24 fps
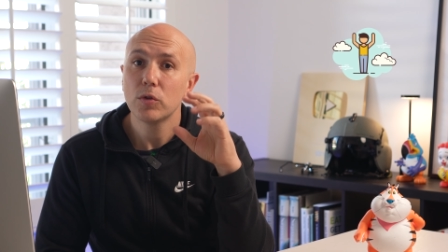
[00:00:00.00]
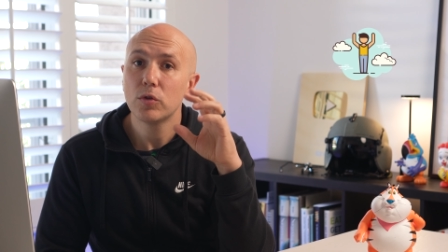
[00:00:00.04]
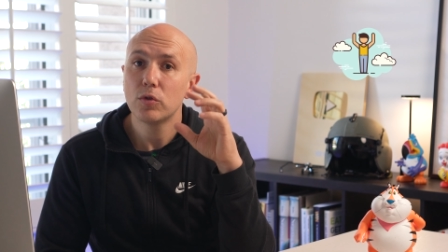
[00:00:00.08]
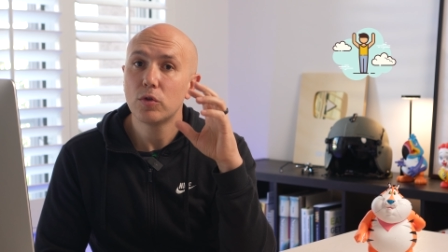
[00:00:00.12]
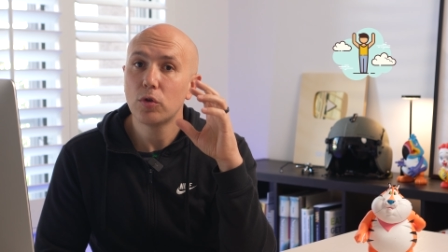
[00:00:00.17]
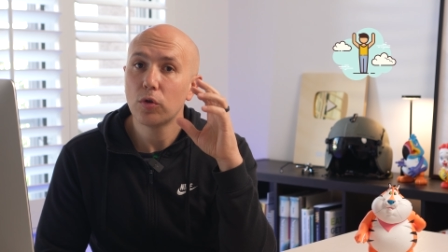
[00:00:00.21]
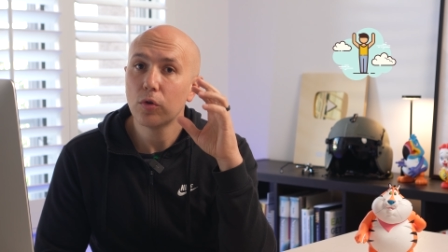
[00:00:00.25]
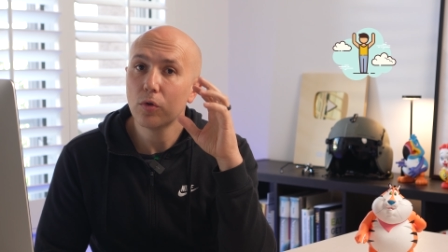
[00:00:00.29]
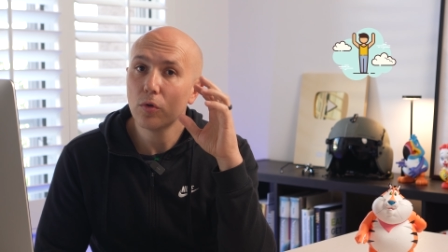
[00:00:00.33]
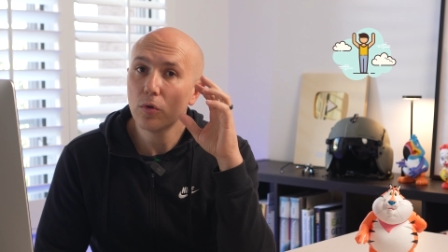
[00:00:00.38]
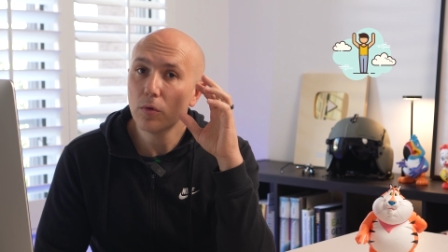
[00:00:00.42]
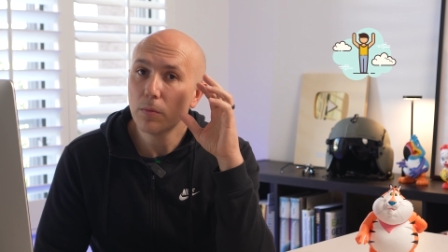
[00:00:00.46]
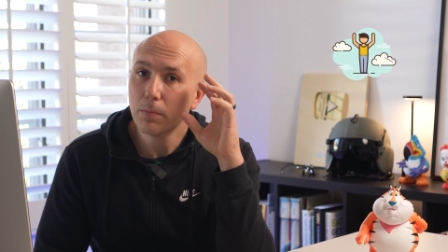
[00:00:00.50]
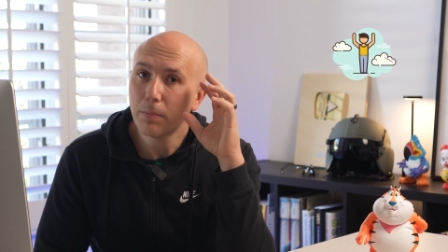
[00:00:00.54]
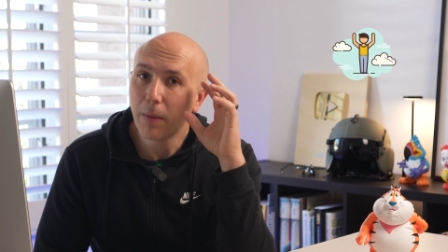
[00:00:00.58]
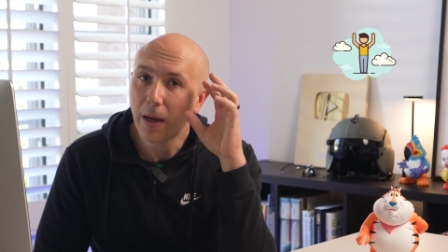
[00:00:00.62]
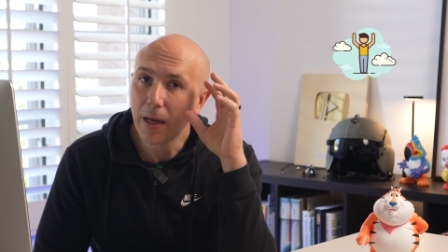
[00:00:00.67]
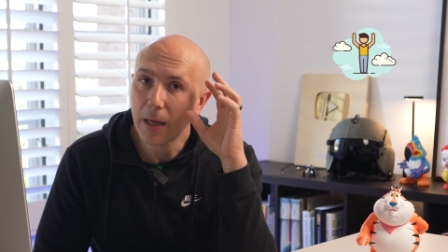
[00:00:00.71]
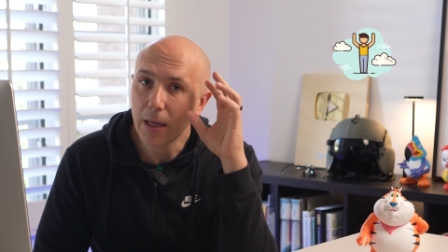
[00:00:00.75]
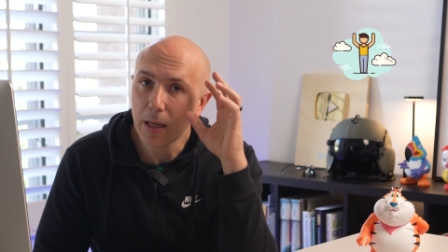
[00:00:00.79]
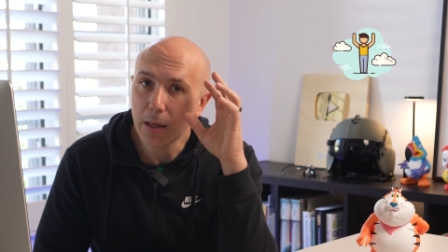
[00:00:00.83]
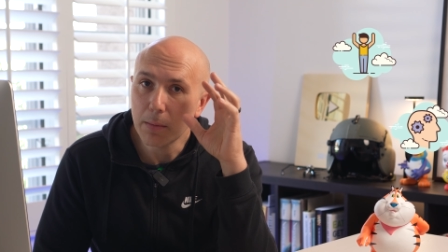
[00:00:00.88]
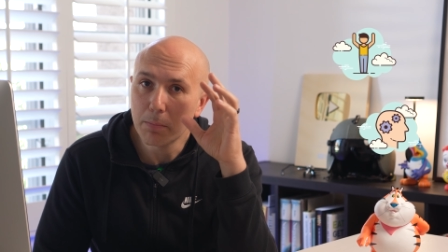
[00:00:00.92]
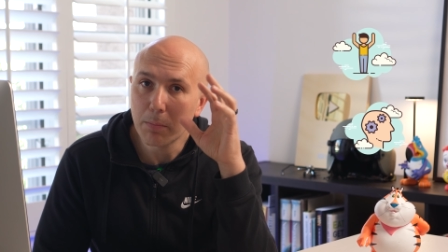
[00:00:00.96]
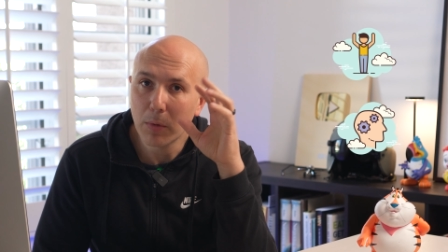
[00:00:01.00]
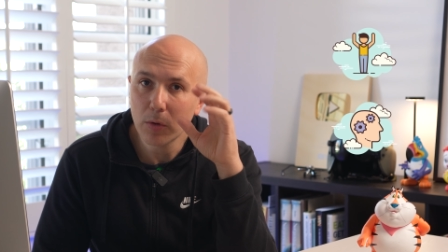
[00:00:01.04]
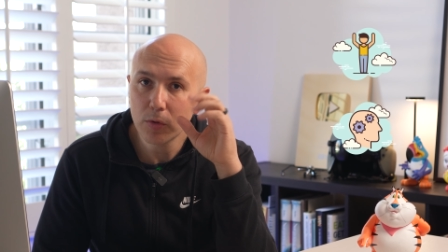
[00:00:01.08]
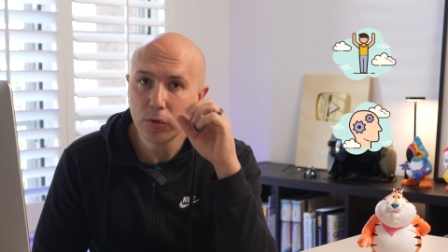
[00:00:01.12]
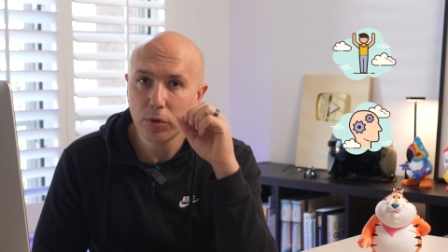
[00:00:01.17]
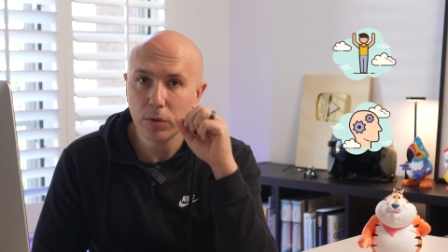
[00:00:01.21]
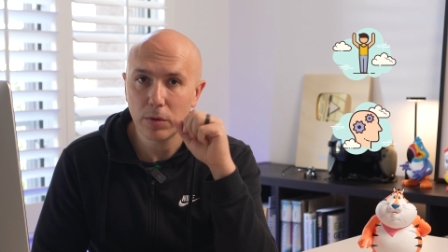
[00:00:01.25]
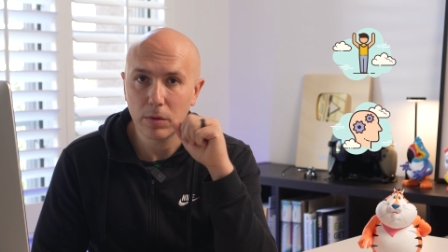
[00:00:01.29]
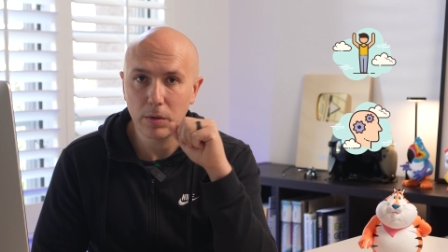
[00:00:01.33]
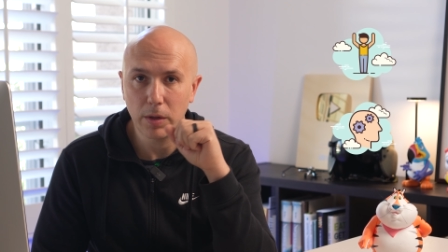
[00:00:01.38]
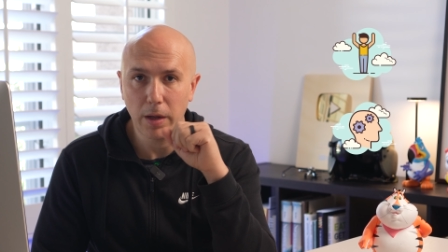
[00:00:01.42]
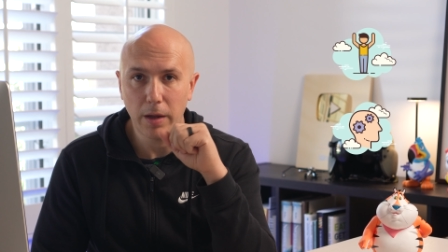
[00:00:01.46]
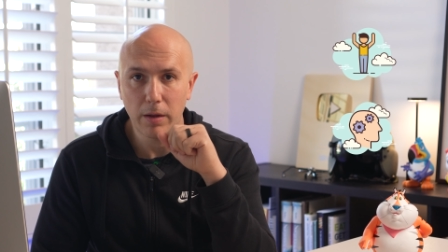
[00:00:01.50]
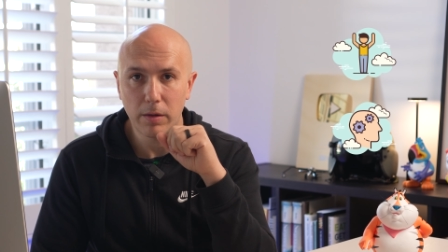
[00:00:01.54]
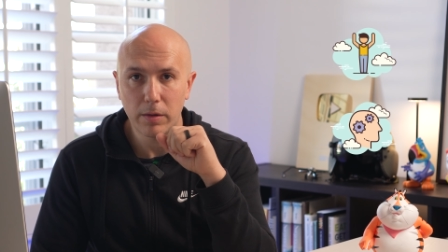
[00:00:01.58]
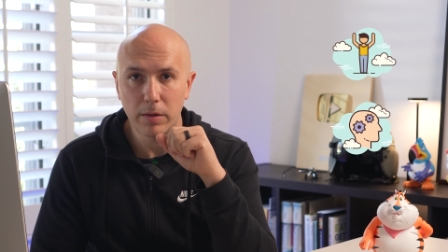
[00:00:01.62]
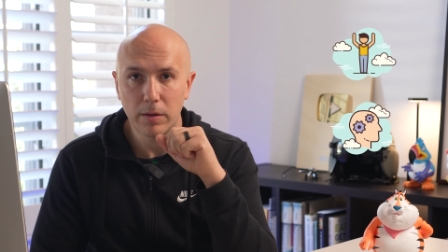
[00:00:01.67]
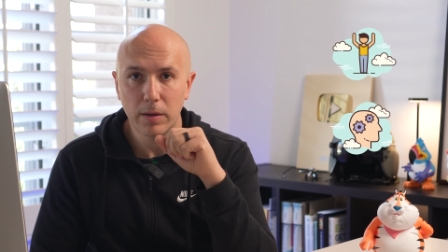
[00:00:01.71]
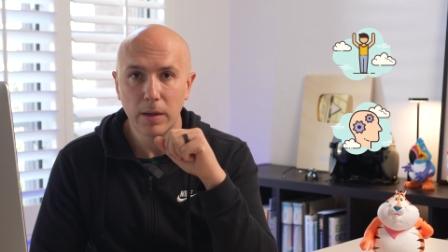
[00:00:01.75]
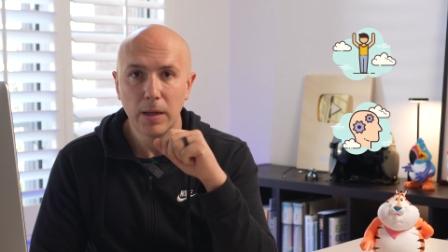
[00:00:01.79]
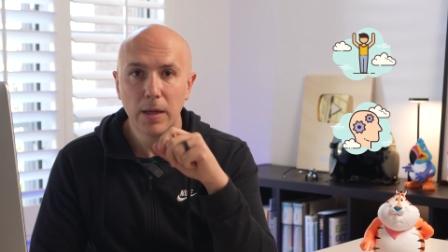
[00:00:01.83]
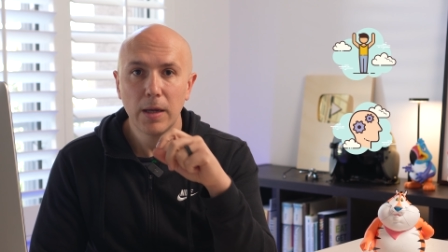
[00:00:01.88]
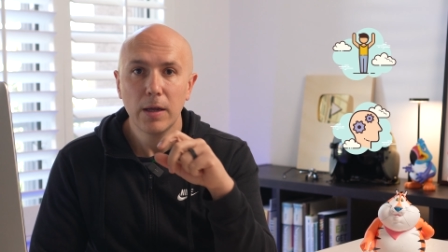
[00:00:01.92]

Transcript: to my emotional health,